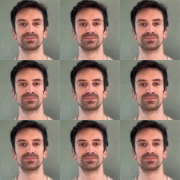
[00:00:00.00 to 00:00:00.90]

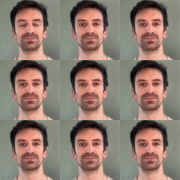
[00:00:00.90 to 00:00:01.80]

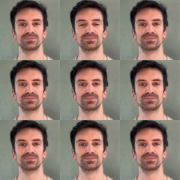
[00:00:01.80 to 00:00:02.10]
Nothing is said.